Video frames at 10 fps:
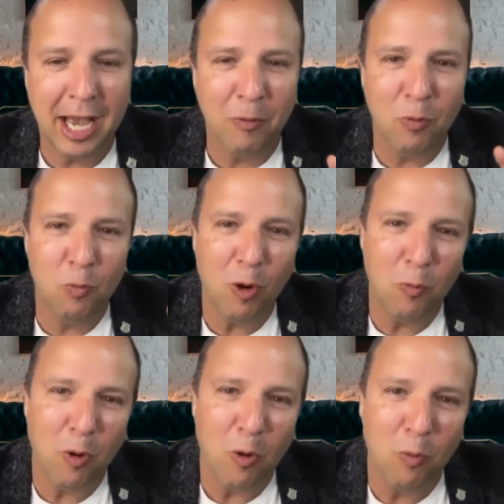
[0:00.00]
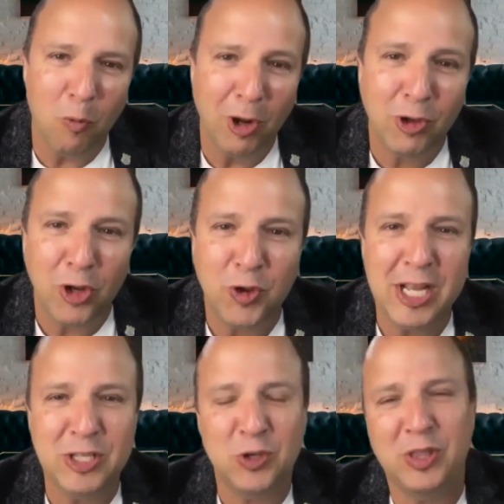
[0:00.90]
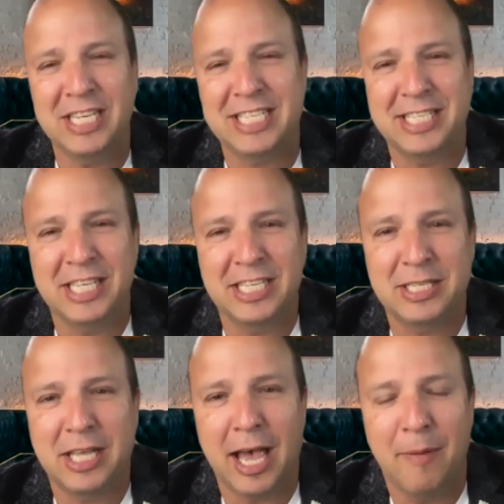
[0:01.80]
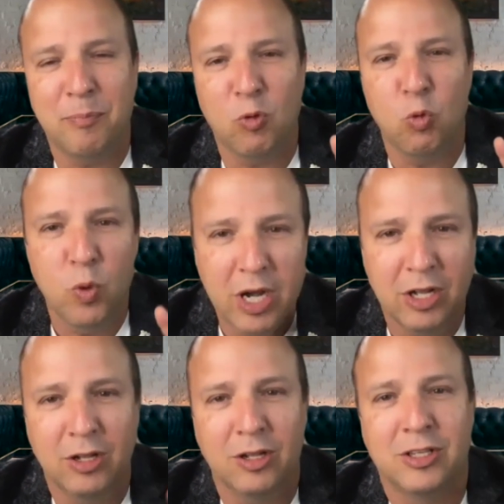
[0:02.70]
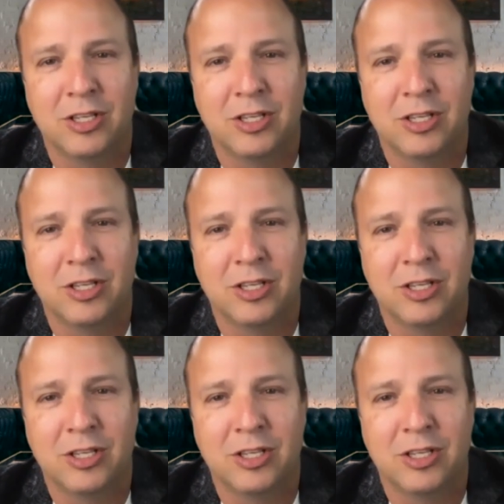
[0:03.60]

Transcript: What got you into this world?